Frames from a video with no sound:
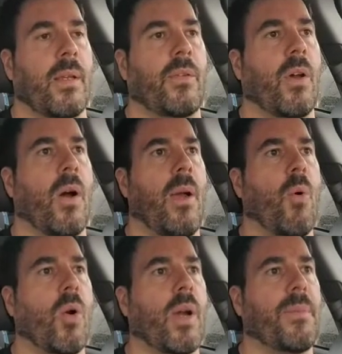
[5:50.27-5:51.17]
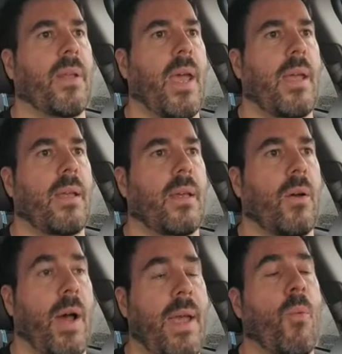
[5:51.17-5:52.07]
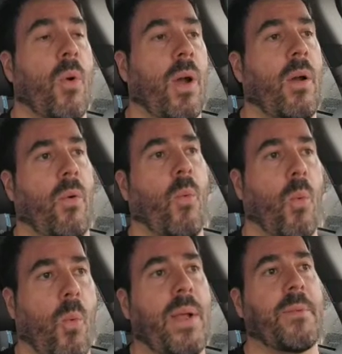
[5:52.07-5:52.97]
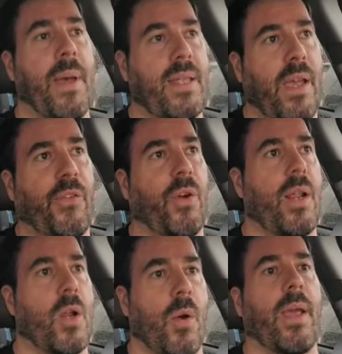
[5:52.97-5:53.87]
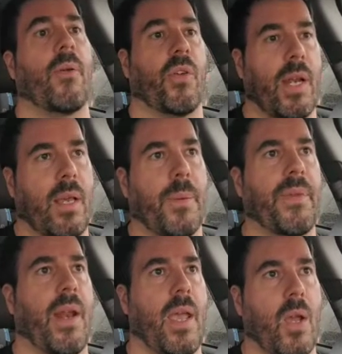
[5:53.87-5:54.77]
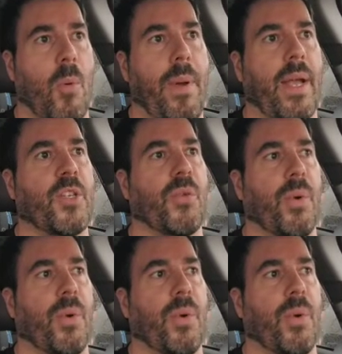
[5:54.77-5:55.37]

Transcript: So I woke up today. Well, I went to bed yesterday knowing I was going to get up today and go bench.